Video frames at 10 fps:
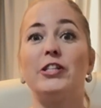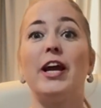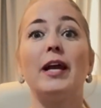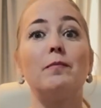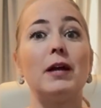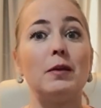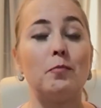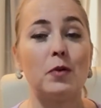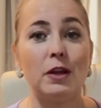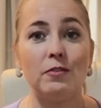Check my
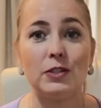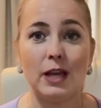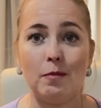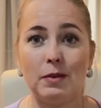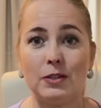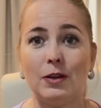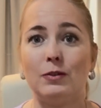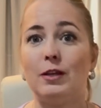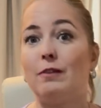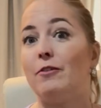previous
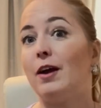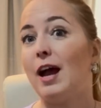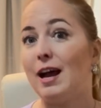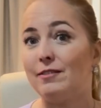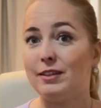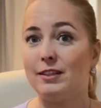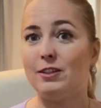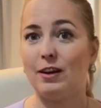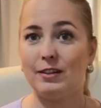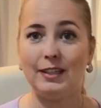episode if you haven't
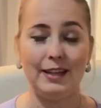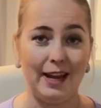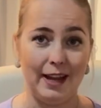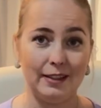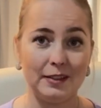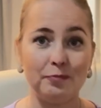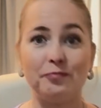done it yet.